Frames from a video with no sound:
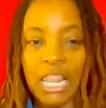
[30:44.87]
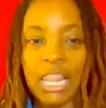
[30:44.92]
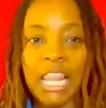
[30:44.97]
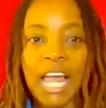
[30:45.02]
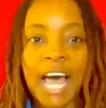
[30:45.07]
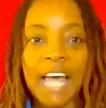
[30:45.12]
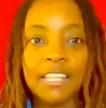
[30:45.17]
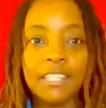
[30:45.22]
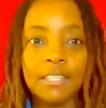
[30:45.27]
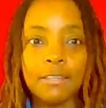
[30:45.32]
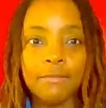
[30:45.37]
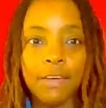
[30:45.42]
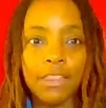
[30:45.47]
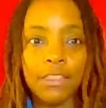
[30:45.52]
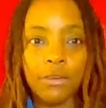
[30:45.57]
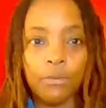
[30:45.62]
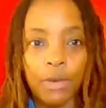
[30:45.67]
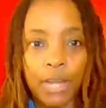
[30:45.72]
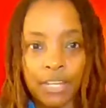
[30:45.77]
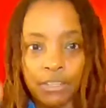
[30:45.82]
Lots of
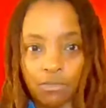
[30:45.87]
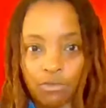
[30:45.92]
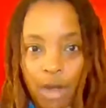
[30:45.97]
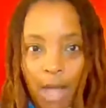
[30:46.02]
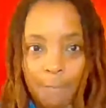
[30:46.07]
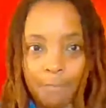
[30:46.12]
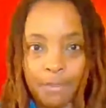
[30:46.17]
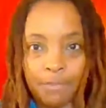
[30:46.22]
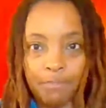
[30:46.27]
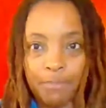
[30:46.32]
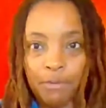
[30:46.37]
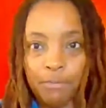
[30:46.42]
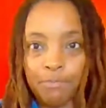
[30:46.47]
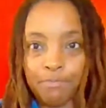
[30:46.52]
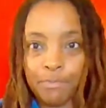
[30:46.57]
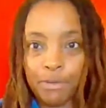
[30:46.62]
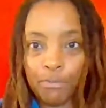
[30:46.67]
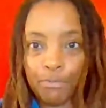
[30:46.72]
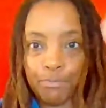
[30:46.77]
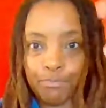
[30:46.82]
other raindrops boop,
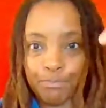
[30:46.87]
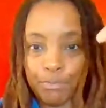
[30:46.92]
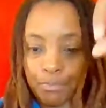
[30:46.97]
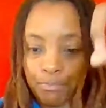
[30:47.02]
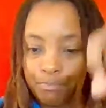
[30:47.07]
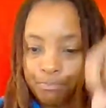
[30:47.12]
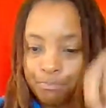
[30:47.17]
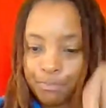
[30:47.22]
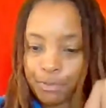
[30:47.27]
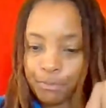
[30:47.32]
boop, boop,